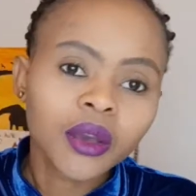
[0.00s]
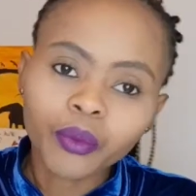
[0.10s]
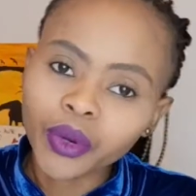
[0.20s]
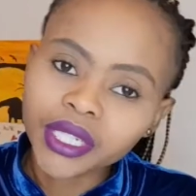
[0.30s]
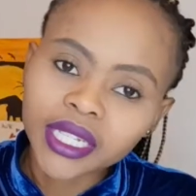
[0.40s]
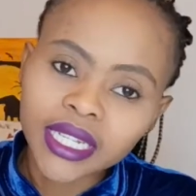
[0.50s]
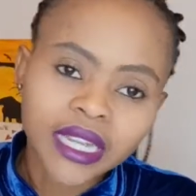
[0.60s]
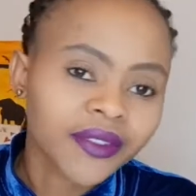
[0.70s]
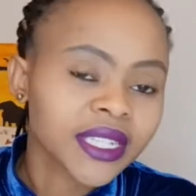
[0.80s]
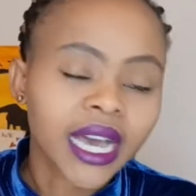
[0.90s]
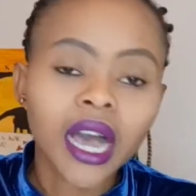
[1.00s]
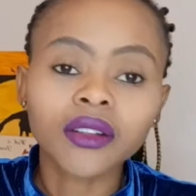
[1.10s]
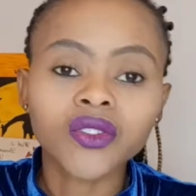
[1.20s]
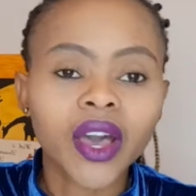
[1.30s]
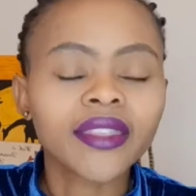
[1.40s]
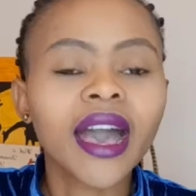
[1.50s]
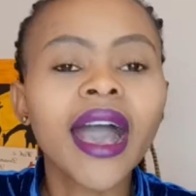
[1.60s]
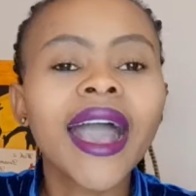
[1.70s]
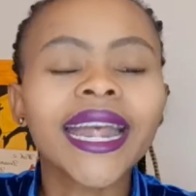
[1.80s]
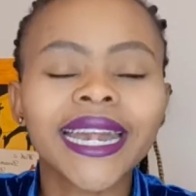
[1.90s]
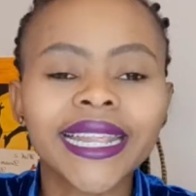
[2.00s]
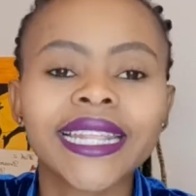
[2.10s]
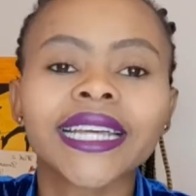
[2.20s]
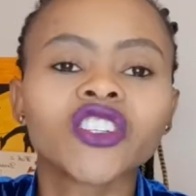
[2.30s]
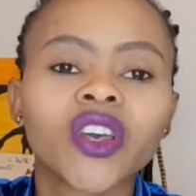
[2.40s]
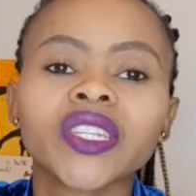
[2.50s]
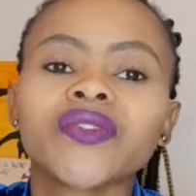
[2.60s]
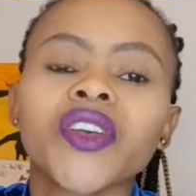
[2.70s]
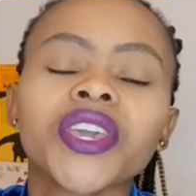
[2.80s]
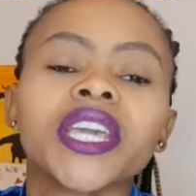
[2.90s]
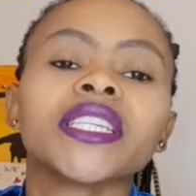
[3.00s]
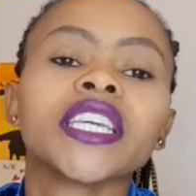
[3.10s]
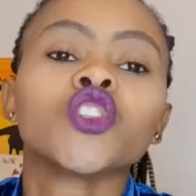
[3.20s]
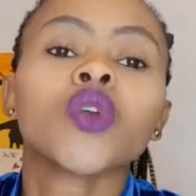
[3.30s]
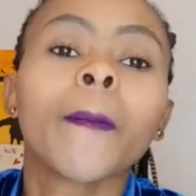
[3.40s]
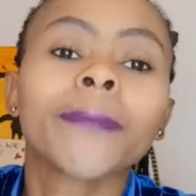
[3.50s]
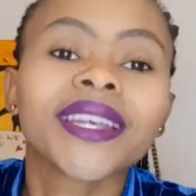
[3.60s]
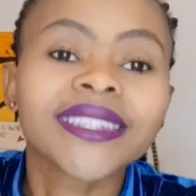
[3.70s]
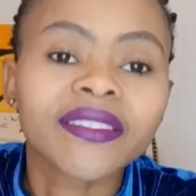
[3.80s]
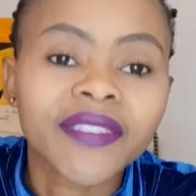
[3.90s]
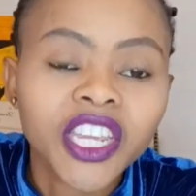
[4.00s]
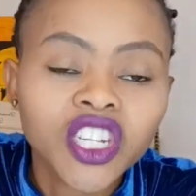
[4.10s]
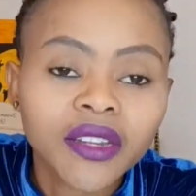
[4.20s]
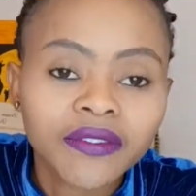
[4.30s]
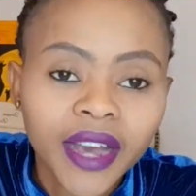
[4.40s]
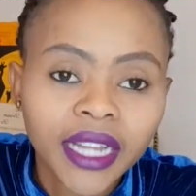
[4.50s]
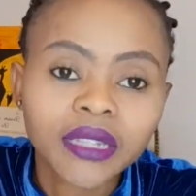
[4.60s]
put it in a savings account rather than transferring it into a preservation fund.